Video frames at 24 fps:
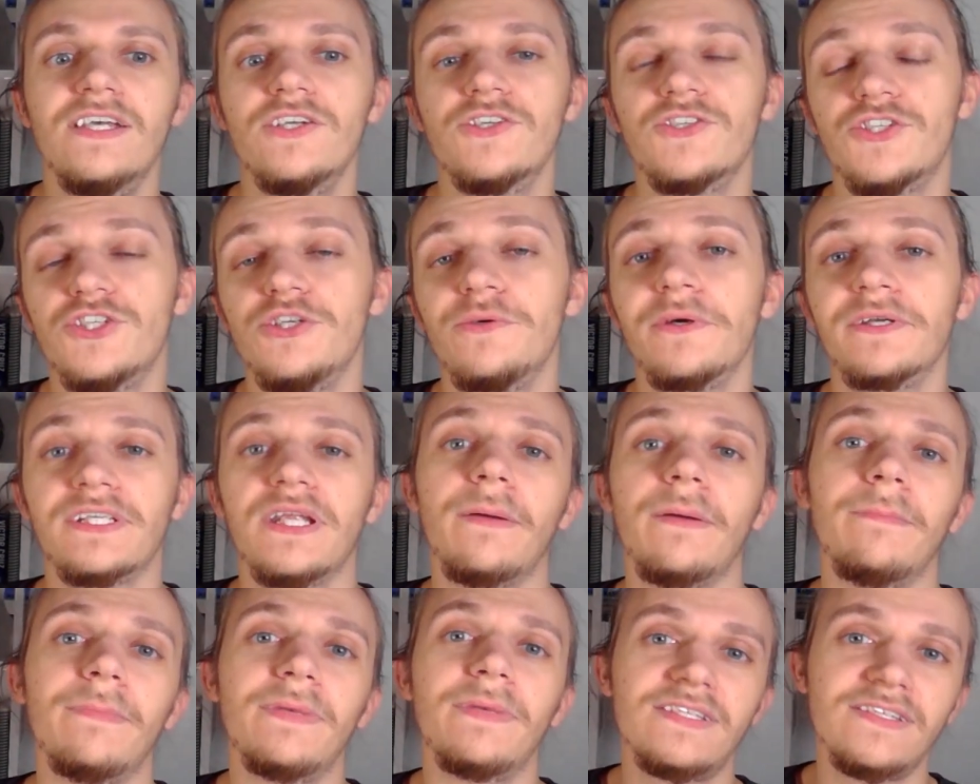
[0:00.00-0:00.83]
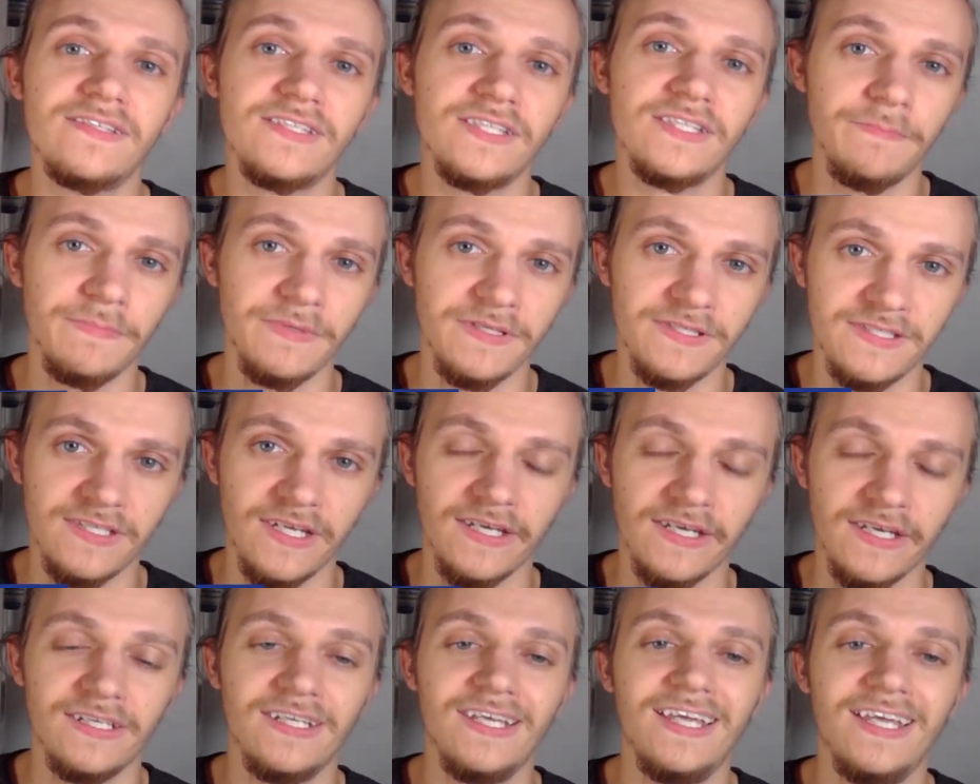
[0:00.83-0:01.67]
She worked at Mississippi
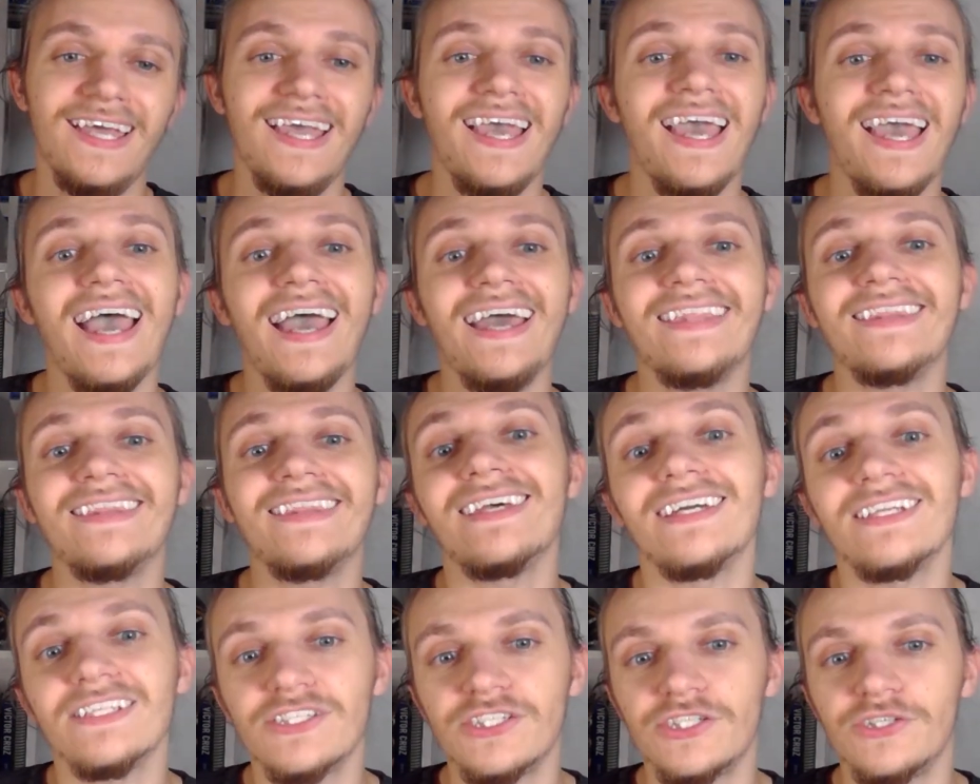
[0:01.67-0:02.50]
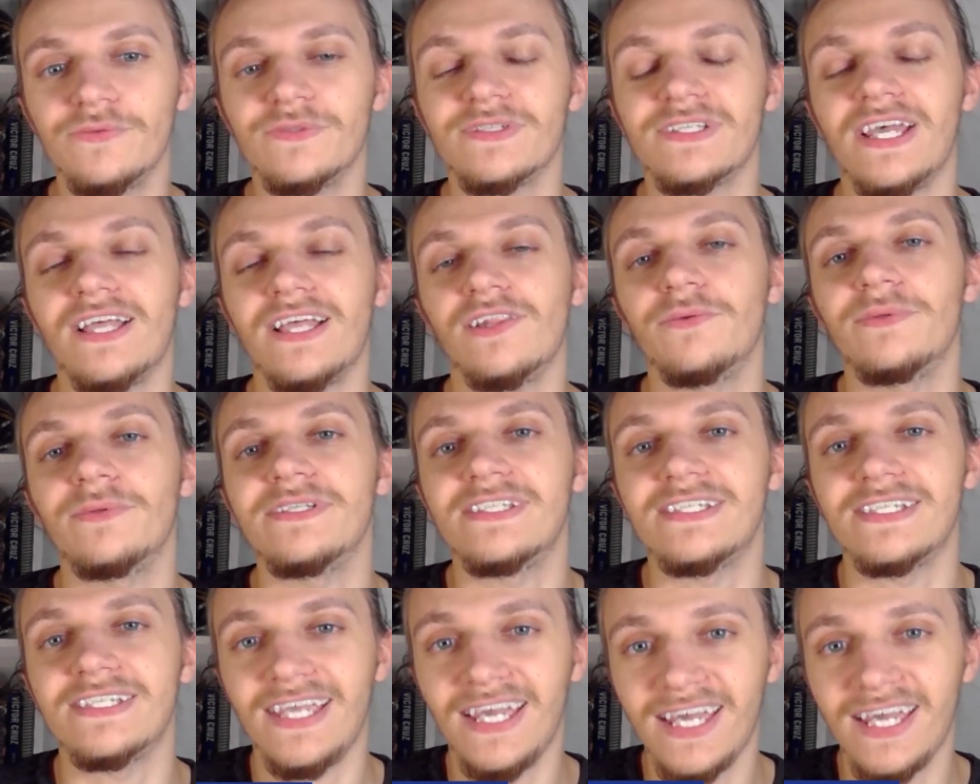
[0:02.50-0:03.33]
State, and then she was at
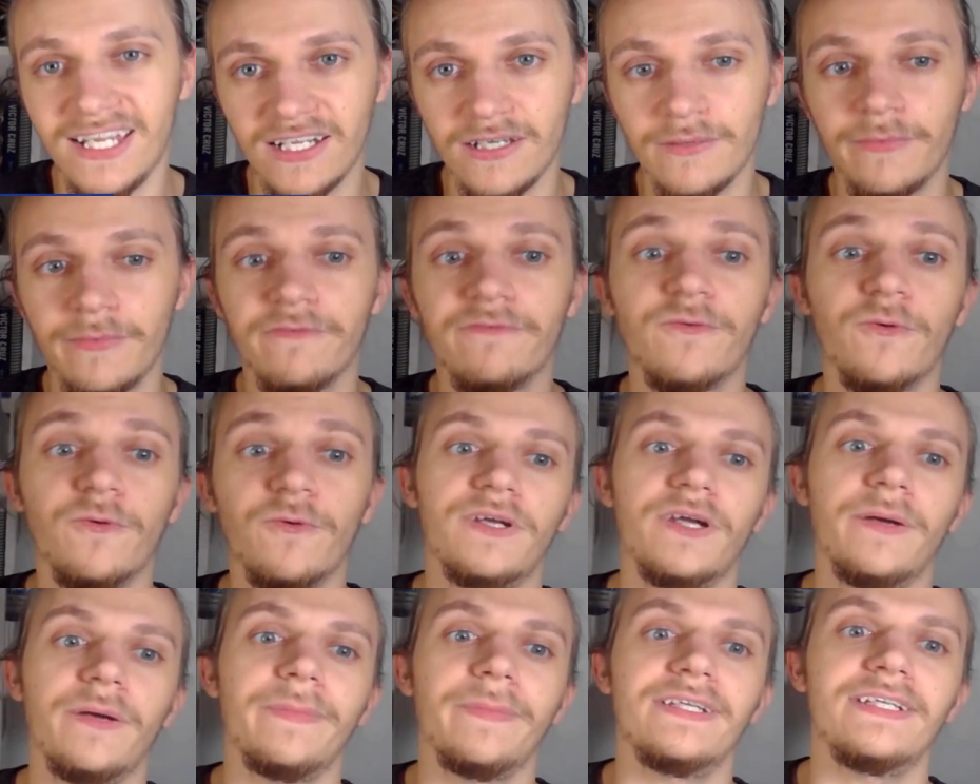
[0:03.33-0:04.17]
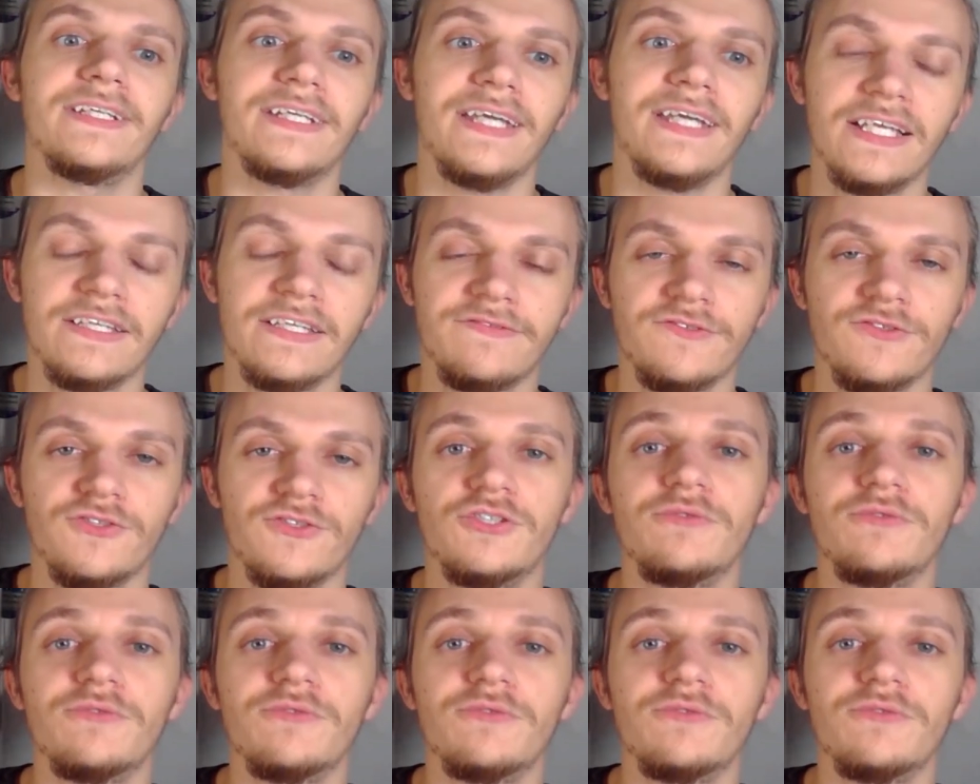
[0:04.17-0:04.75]
Louisiana before coming to Gainesville.